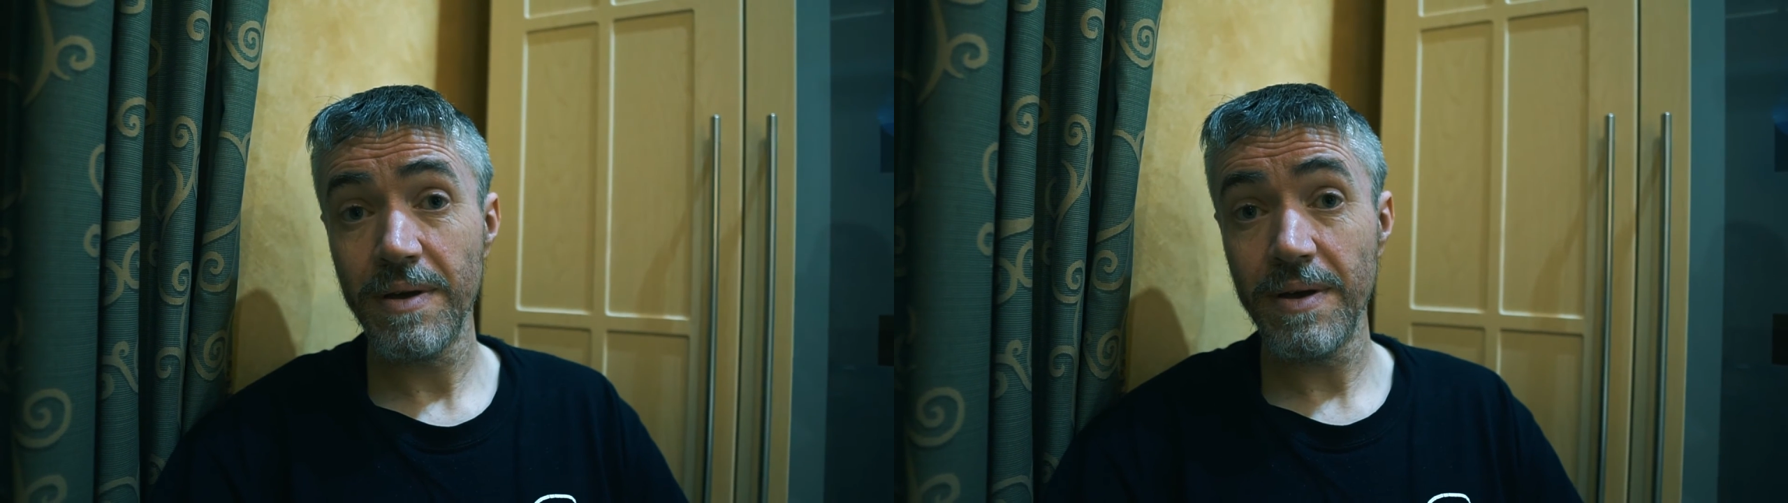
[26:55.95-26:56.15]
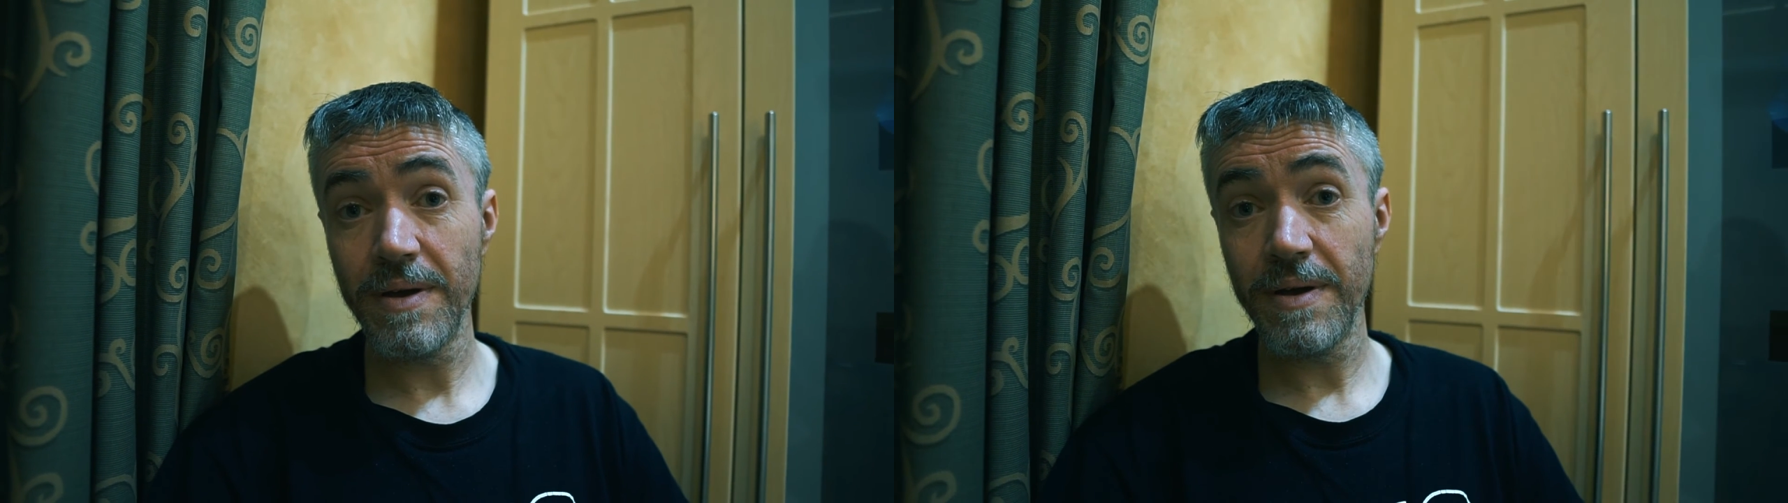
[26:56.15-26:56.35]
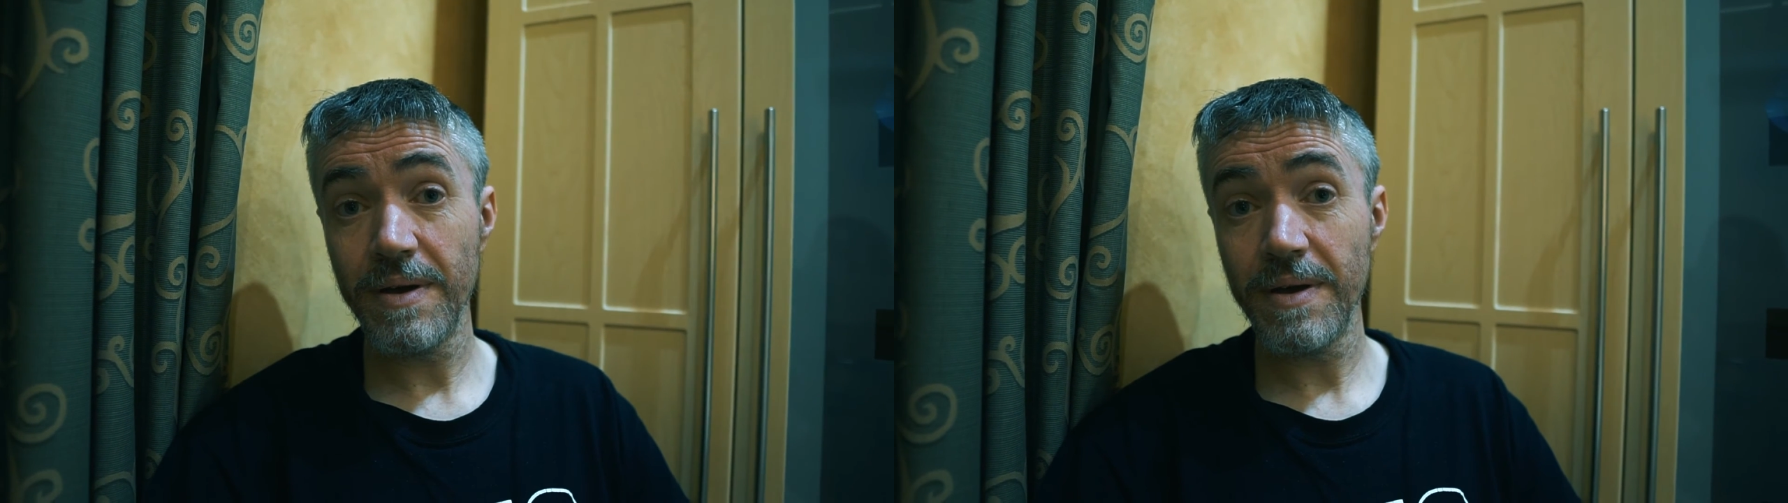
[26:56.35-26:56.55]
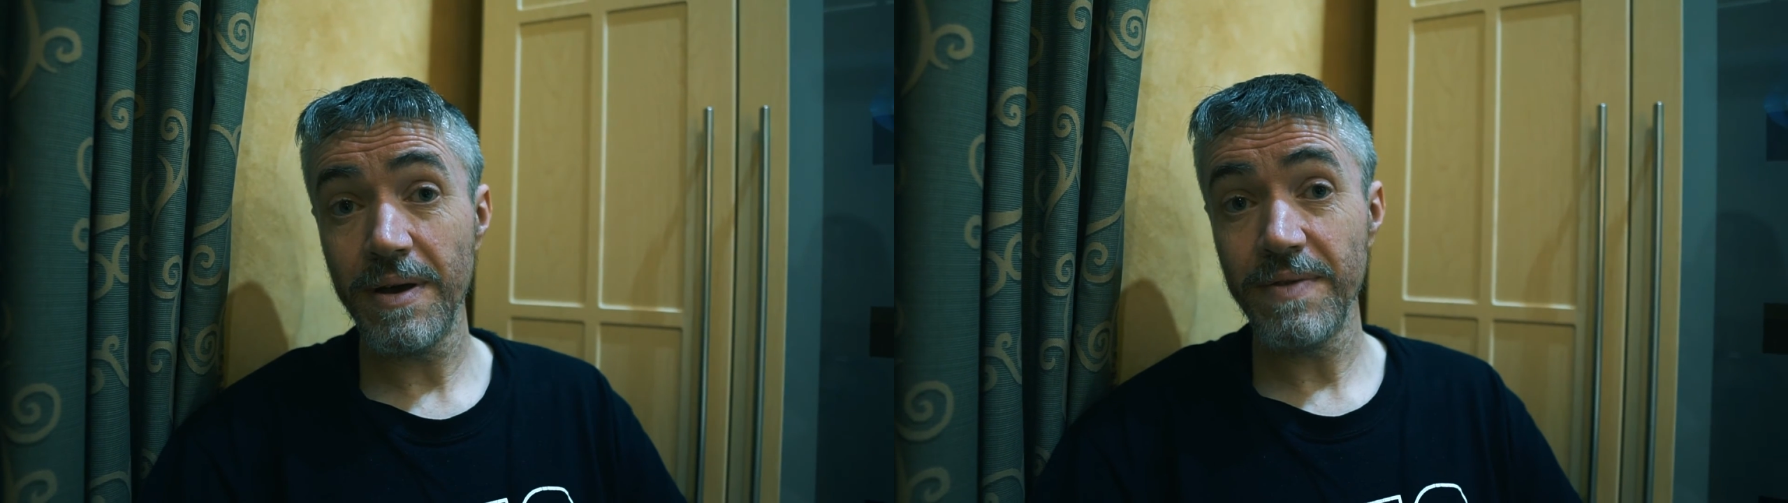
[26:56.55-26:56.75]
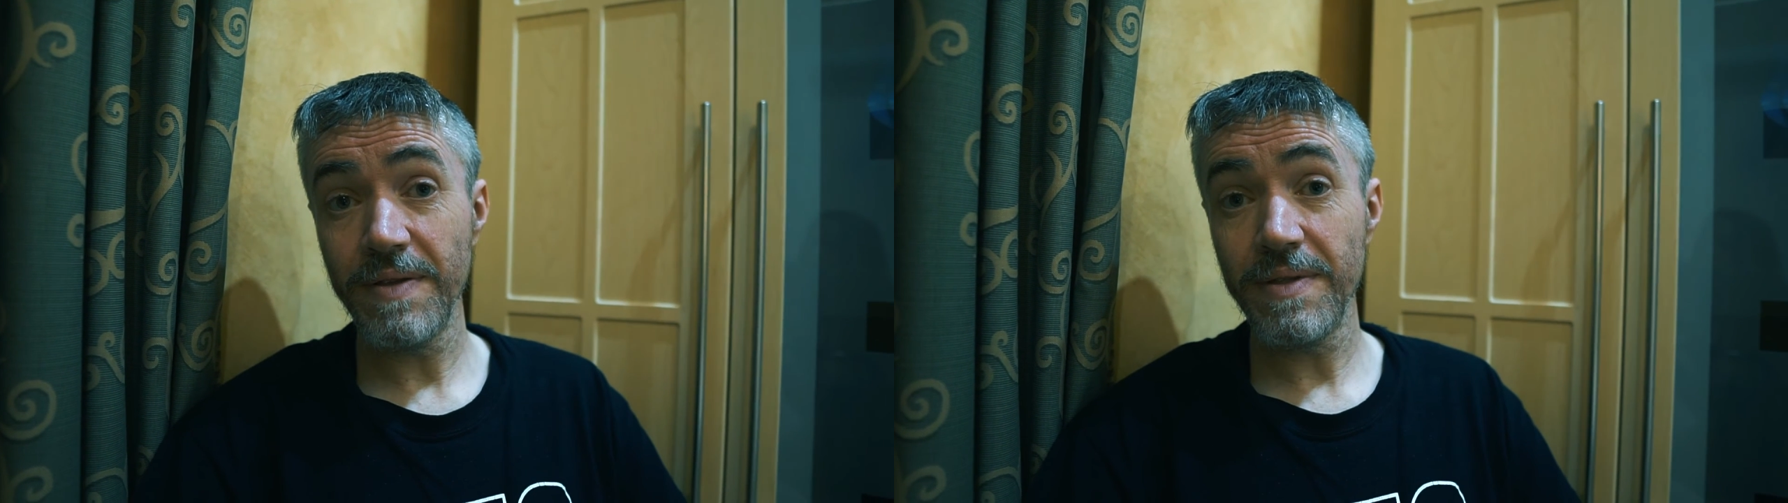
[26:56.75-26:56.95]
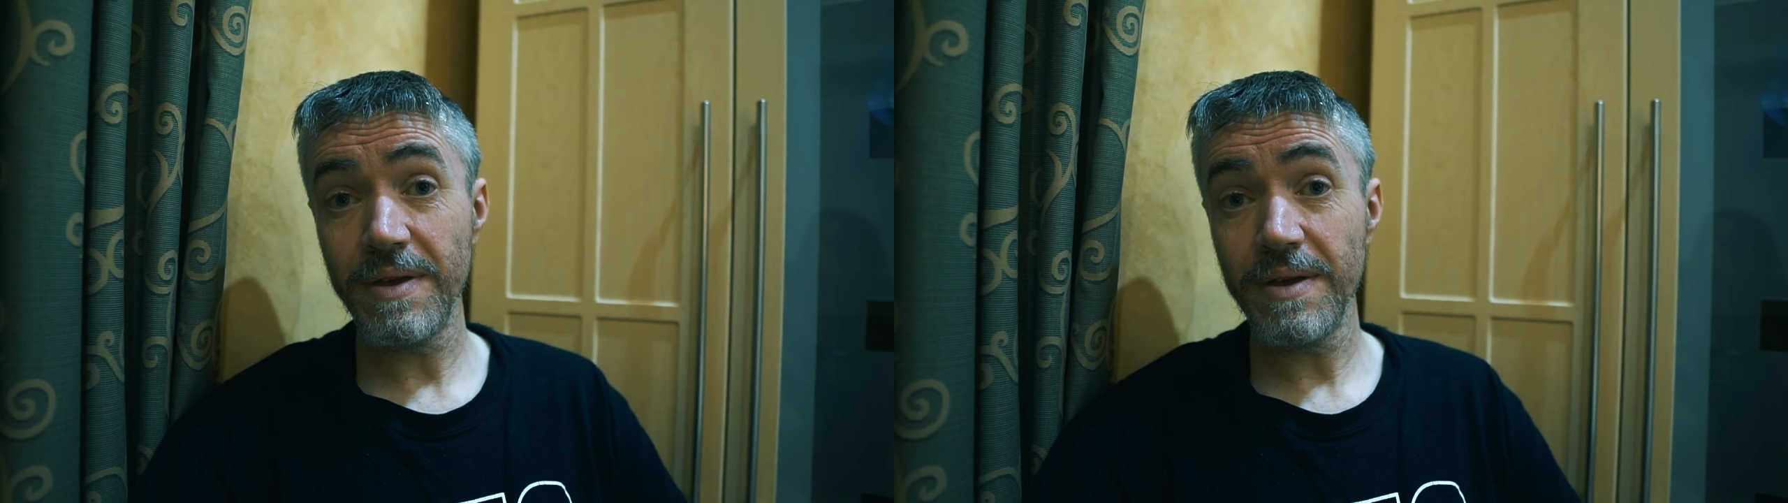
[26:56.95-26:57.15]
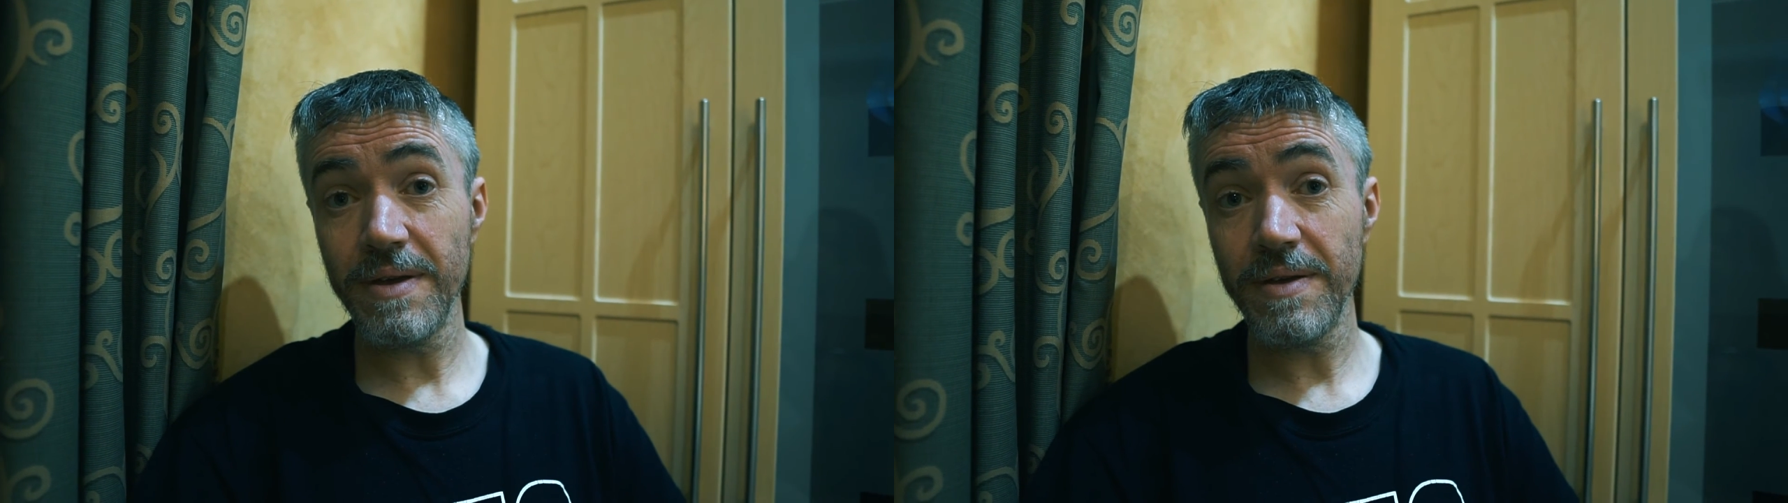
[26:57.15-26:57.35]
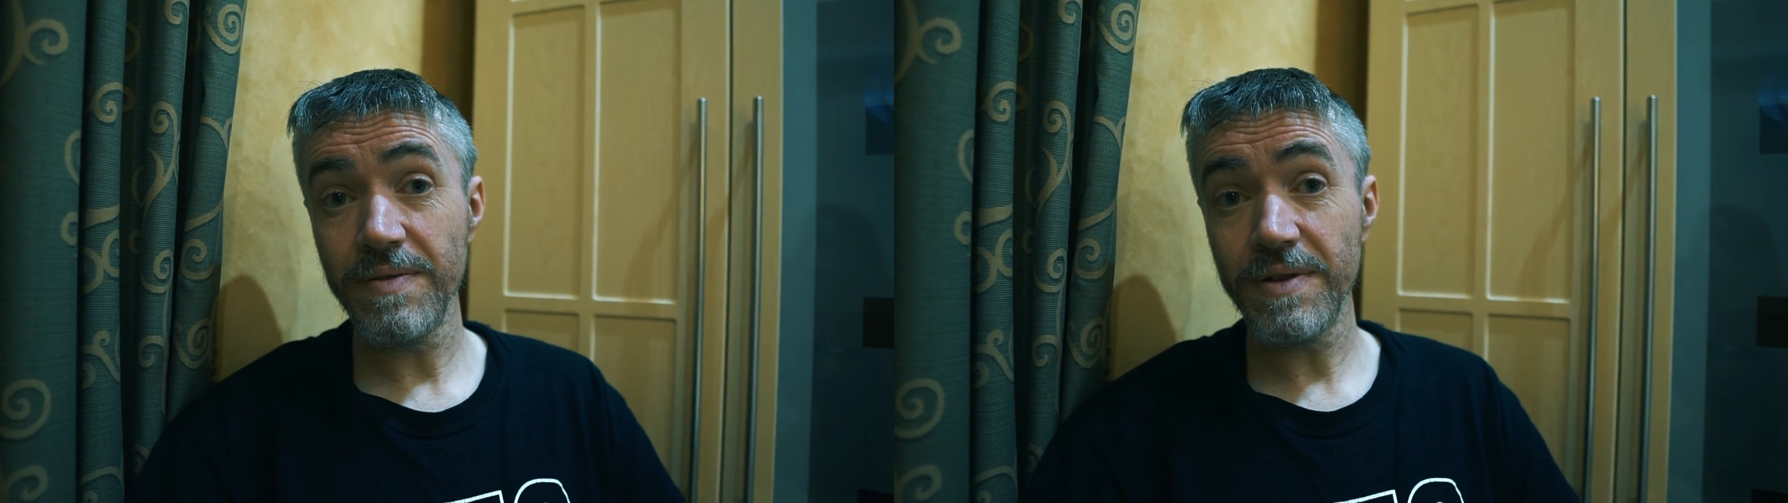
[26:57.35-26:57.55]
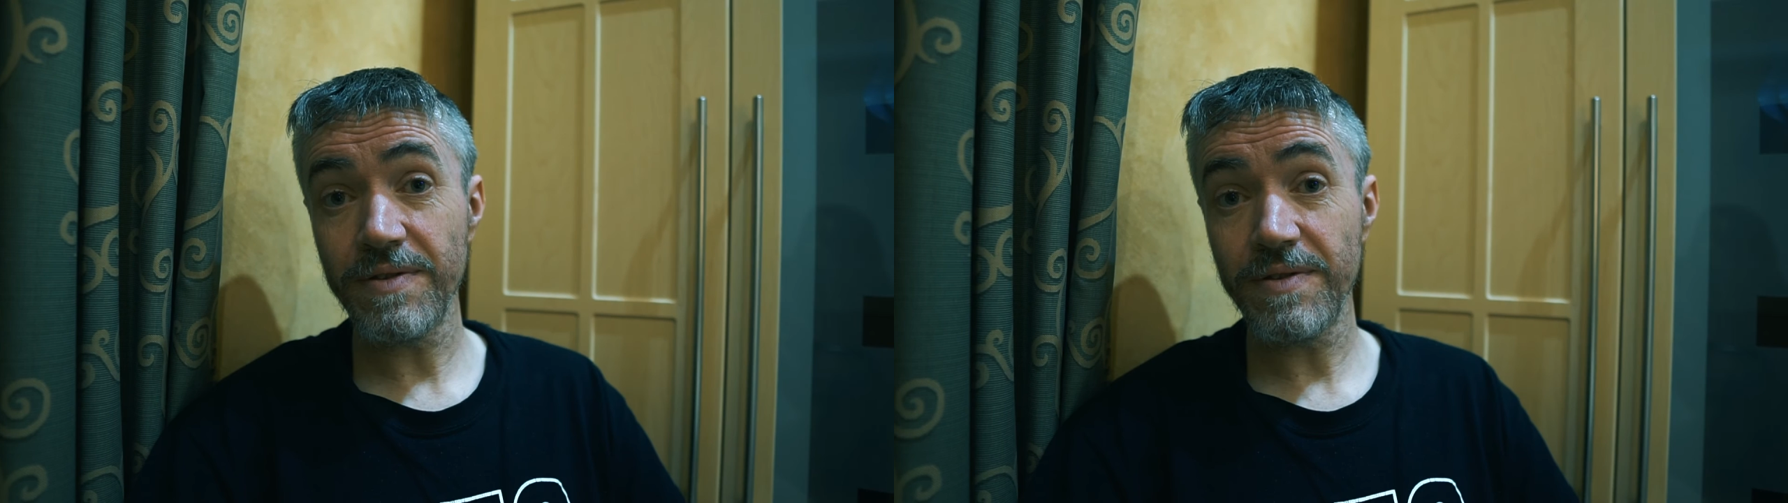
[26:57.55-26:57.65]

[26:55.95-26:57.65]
and then they